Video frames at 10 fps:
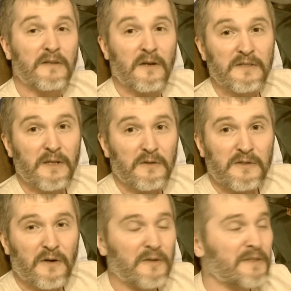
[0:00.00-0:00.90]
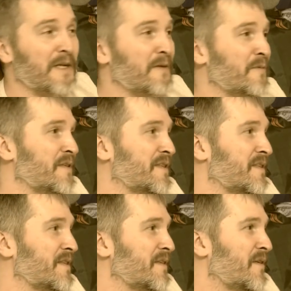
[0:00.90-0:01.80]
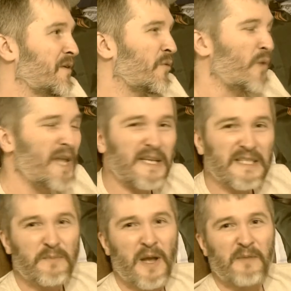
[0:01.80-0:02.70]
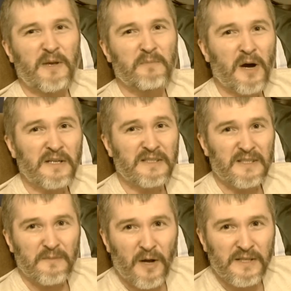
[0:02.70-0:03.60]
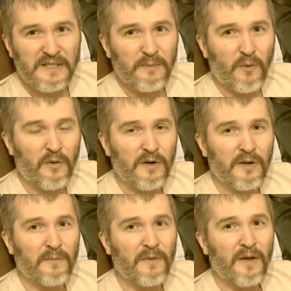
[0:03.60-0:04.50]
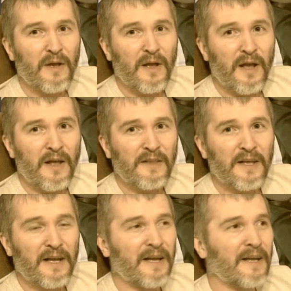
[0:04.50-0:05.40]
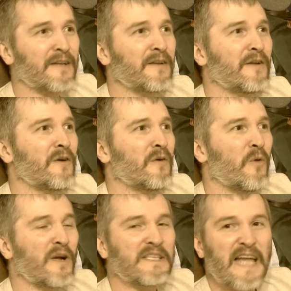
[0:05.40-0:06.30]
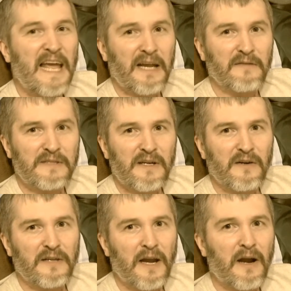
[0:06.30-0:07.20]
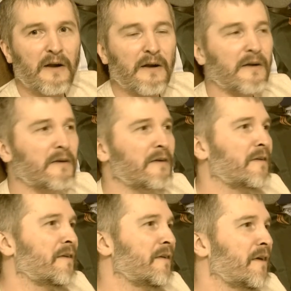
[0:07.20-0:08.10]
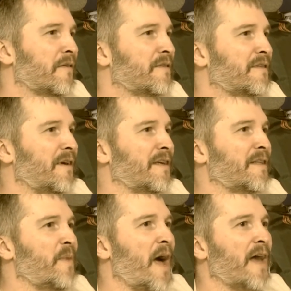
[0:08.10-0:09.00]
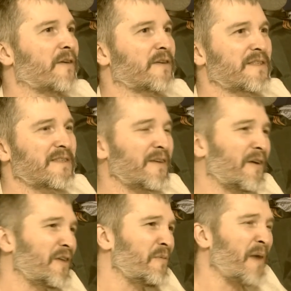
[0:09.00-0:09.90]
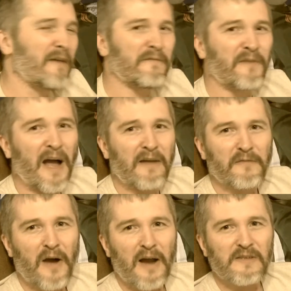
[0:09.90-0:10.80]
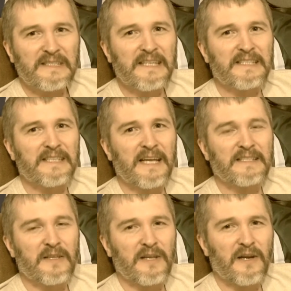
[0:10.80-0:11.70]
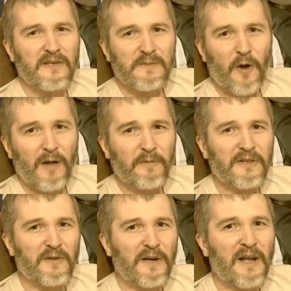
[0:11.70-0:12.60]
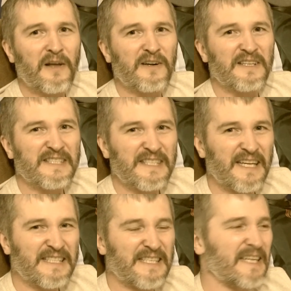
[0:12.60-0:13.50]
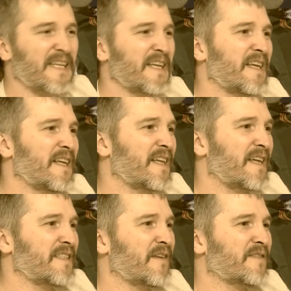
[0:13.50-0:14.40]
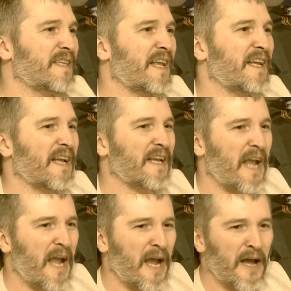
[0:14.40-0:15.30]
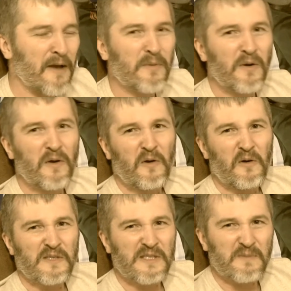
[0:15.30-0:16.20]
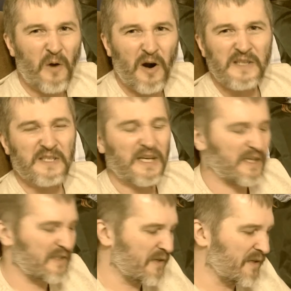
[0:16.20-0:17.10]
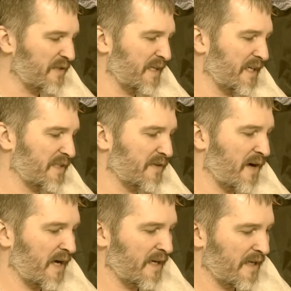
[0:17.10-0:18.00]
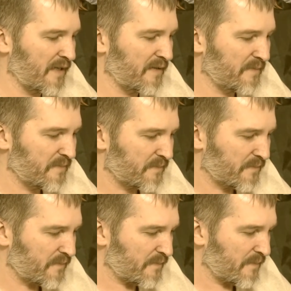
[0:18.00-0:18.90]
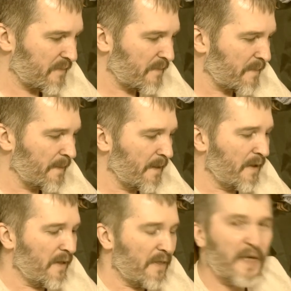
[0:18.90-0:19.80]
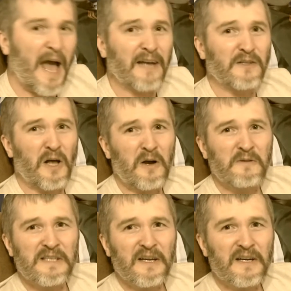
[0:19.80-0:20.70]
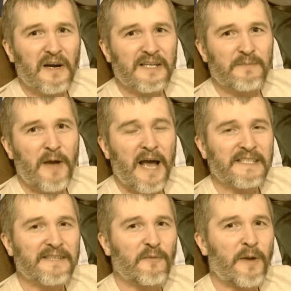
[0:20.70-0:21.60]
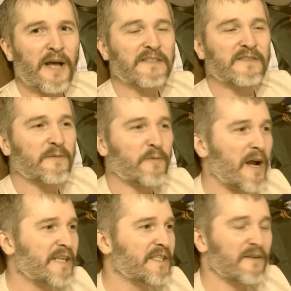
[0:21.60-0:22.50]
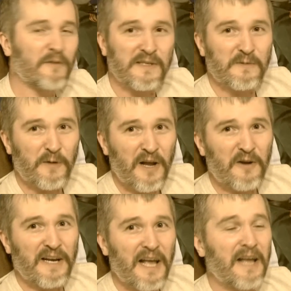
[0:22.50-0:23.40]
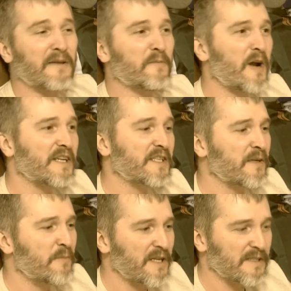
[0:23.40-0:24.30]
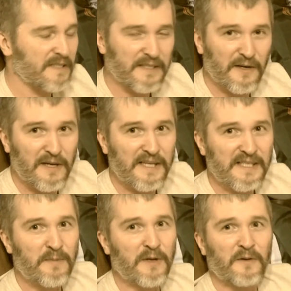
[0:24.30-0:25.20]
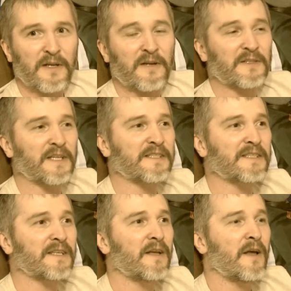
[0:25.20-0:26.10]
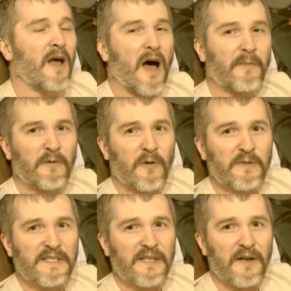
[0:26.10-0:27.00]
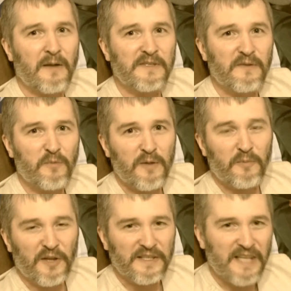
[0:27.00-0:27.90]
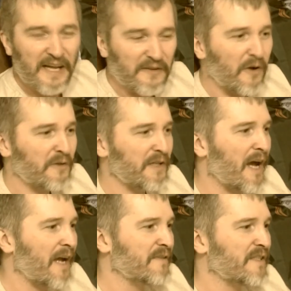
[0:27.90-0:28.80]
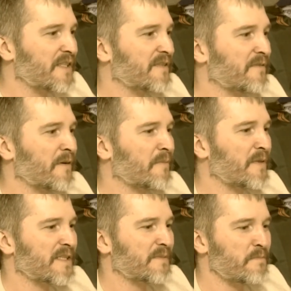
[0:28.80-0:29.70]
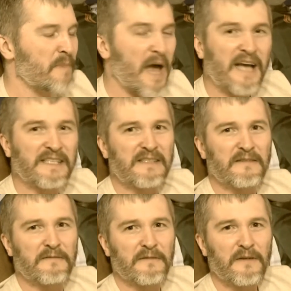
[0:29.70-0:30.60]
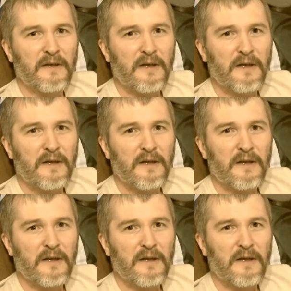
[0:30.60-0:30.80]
you know, soldier only it was weeks, maybe months and months of boredom, and then one day of sheer terror, you know, during the battle. Cause, you know, you might fight five or six days of the year. It's probably 360 days a year of sitting in camp or just marching and drilling and training. That alone is going to cause massive amounts of depression. Of course, we know today depression can be a serious mental illness. I mean, when we see the numbers of people that take their own lives just from this massive